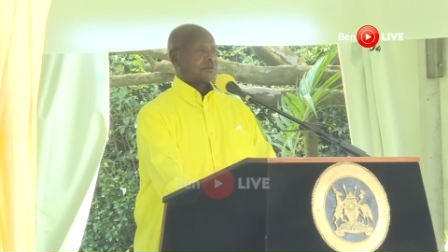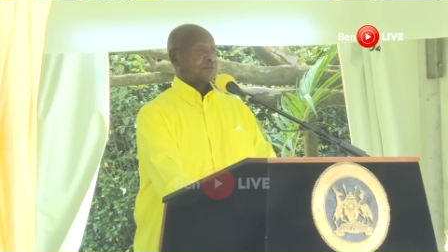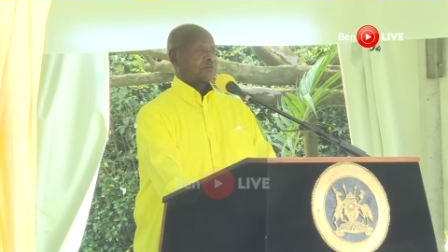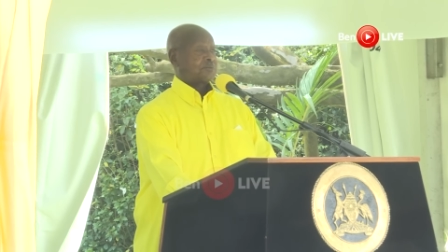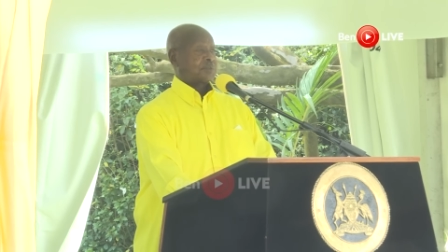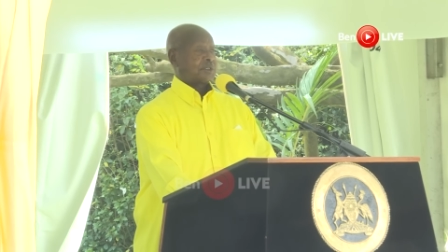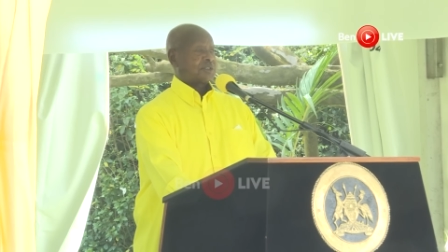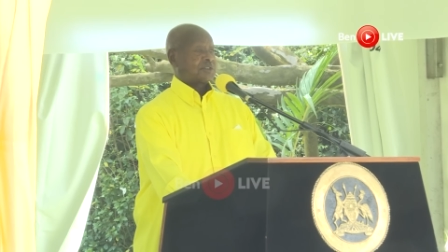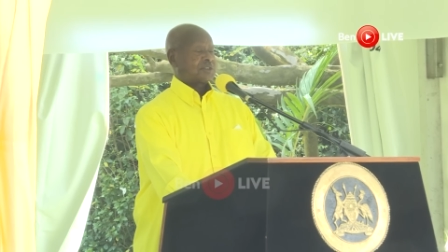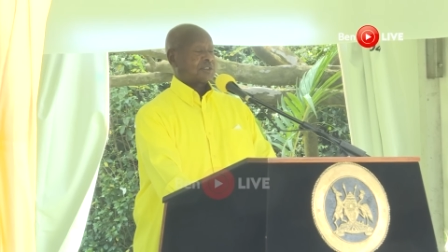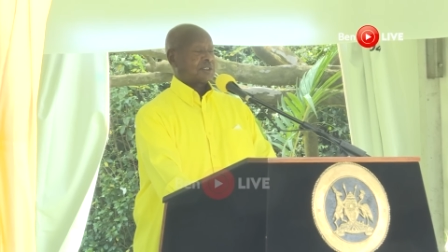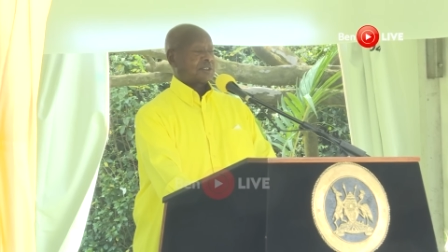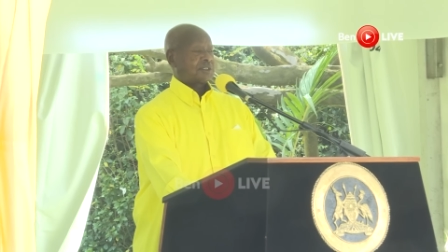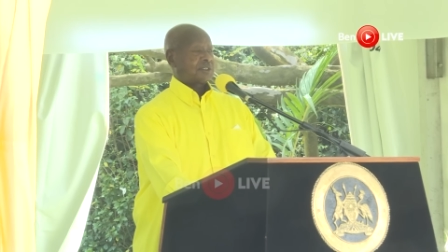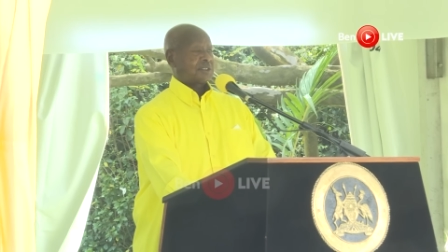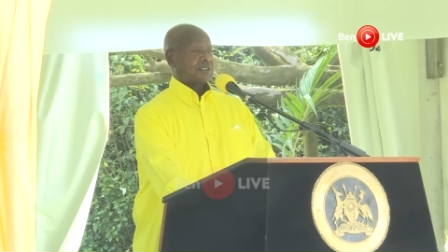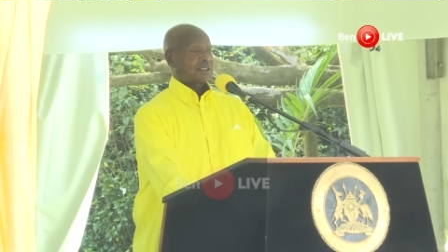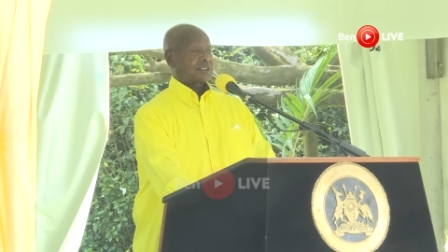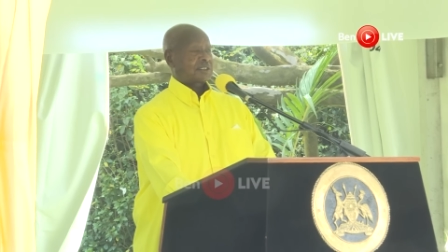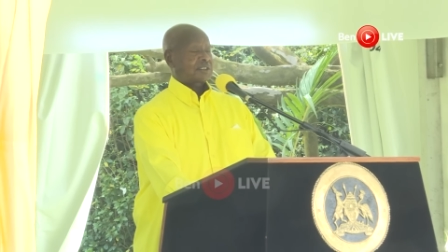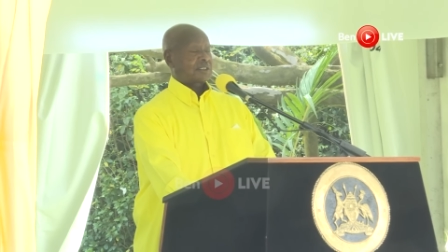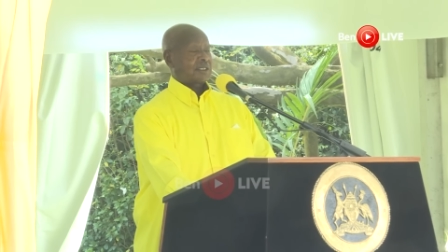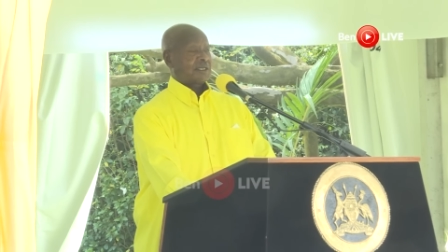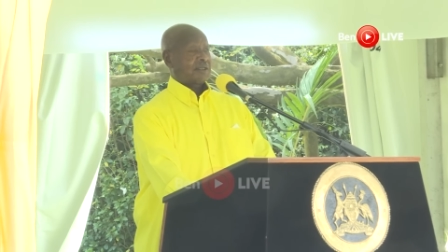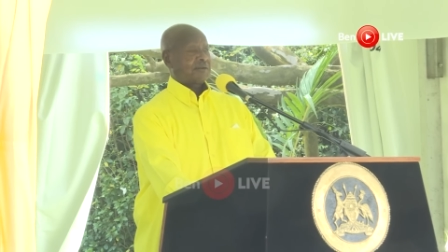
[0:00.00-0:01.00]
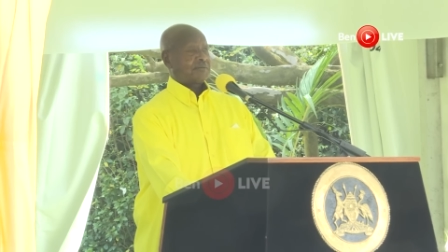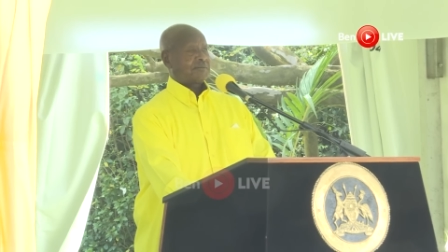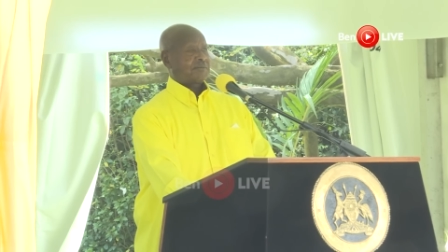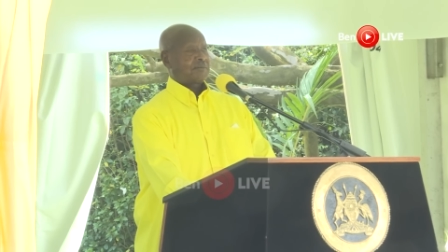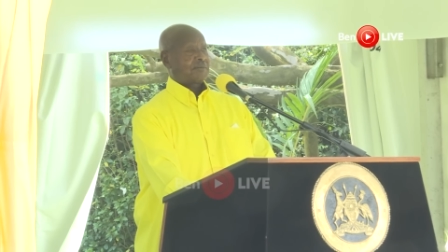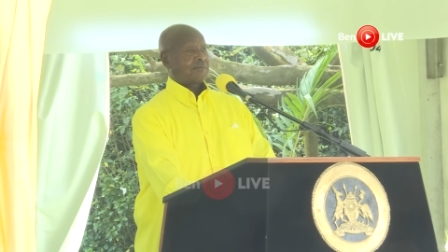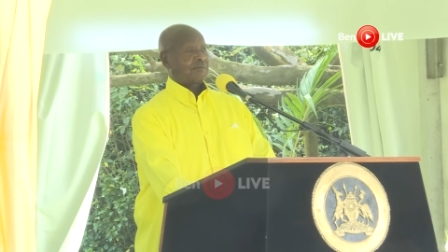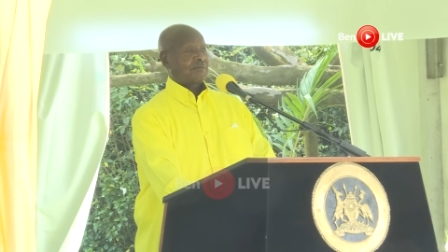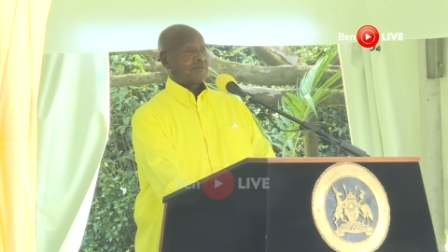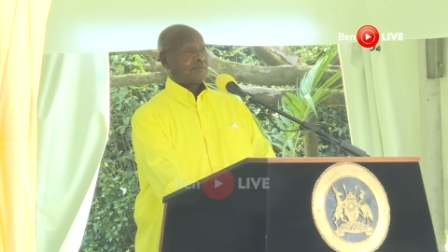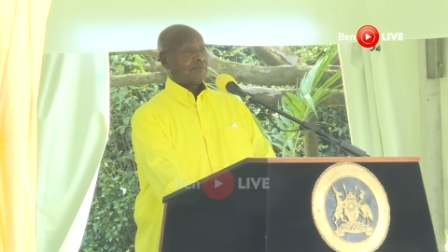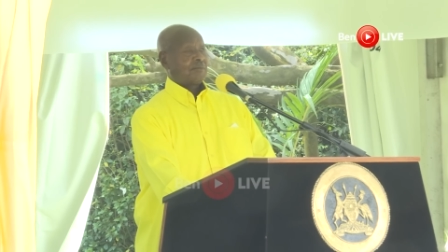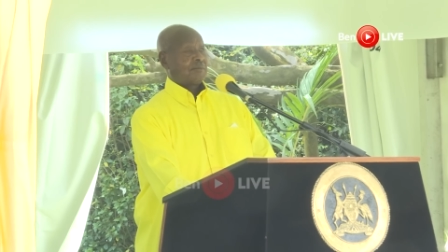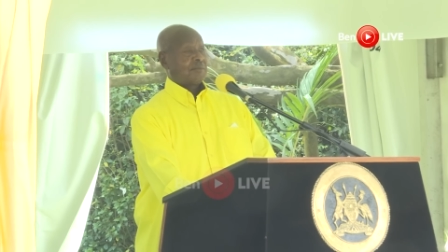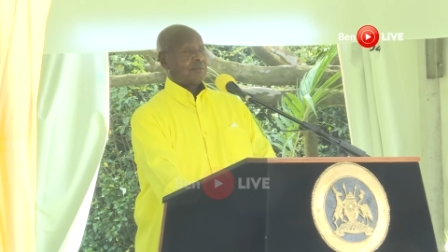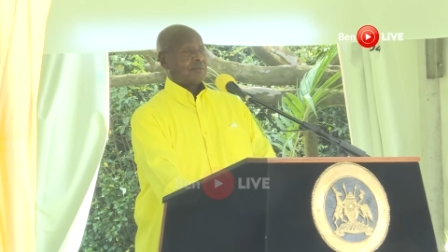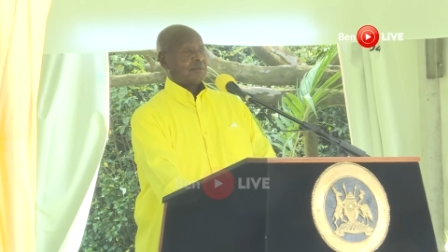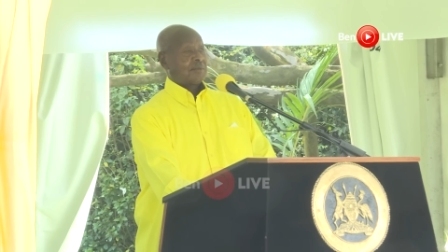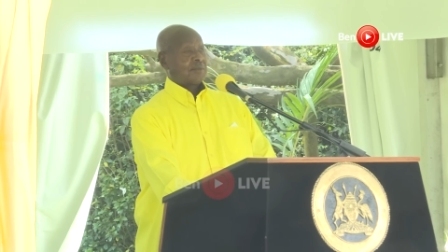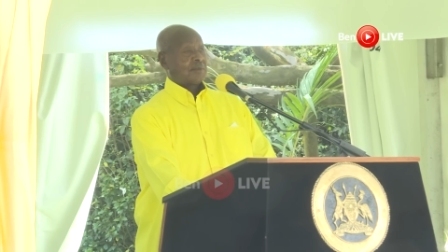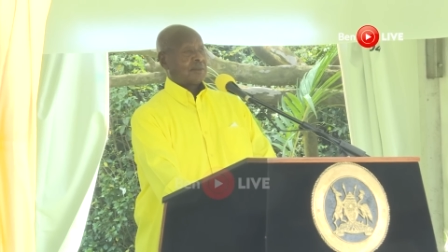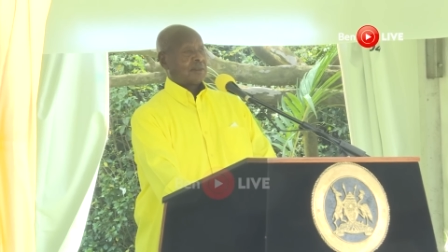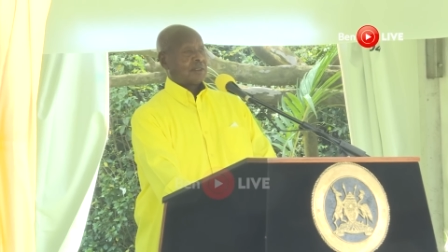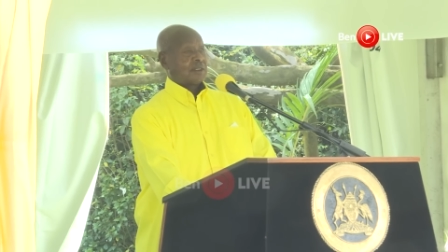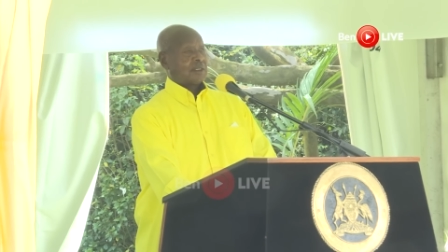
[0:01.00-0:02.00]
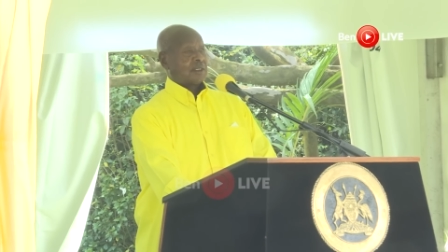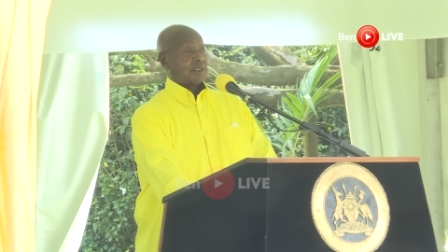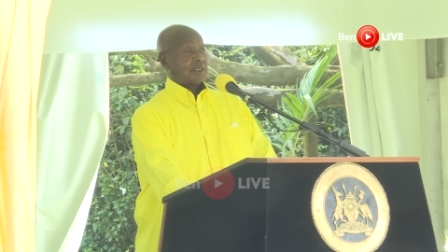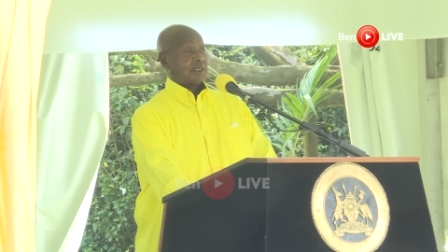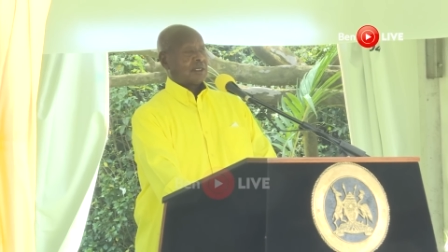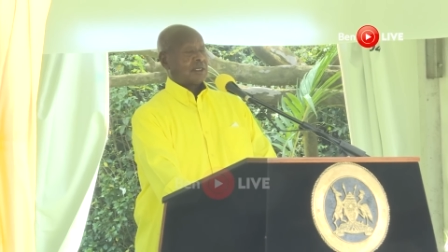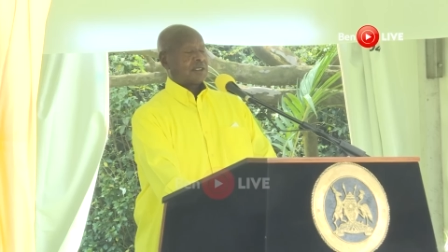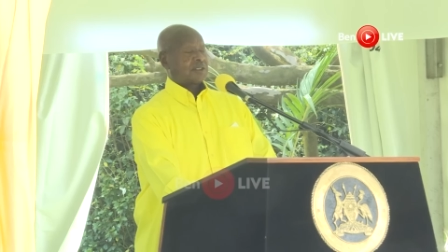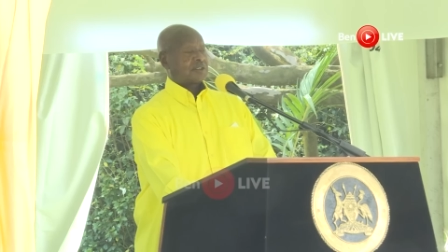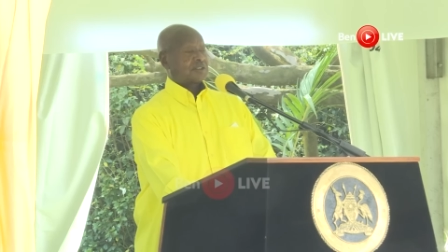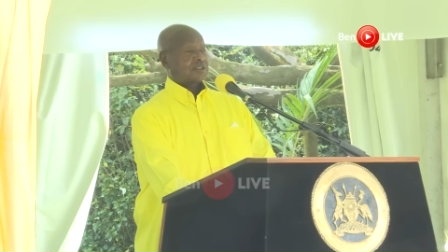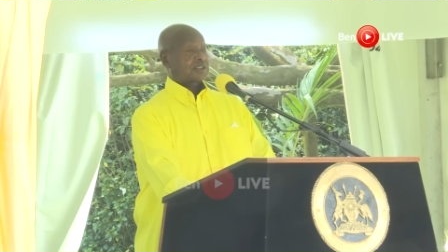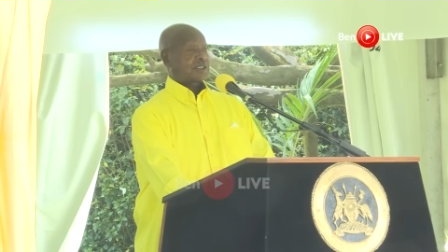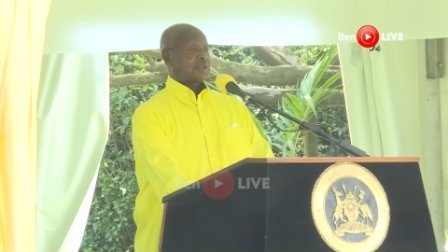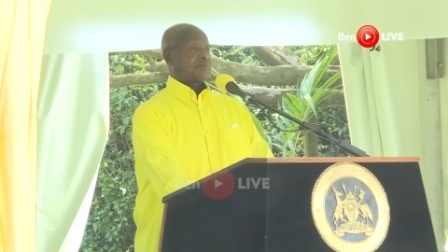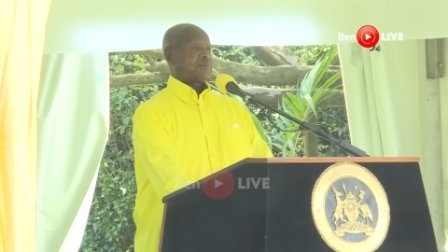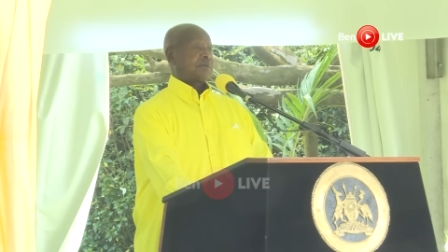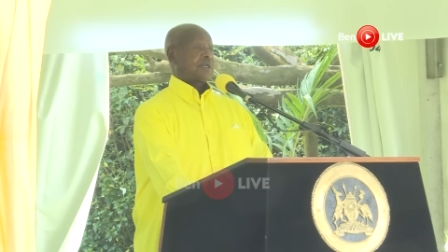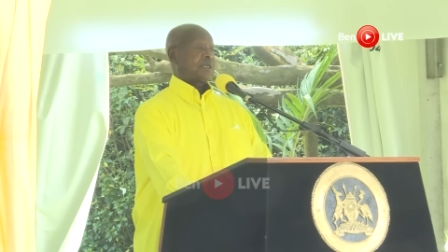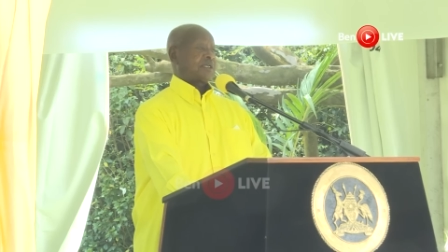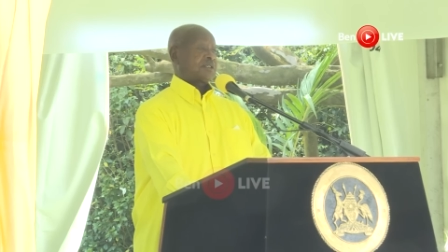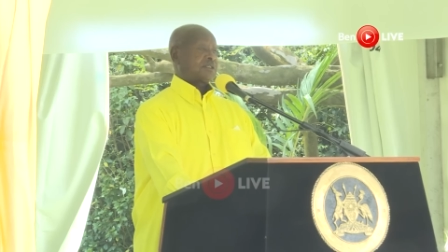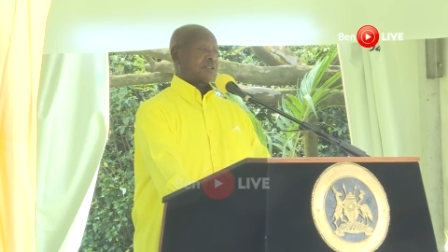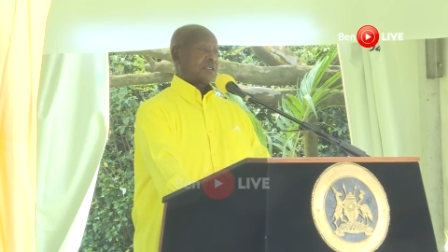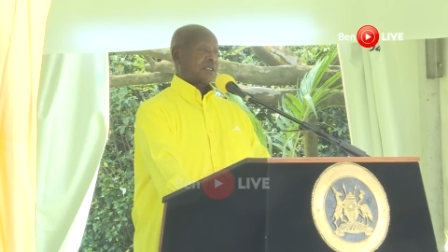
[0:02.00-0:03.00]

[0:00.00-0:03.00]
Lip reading: president that time, and stabilize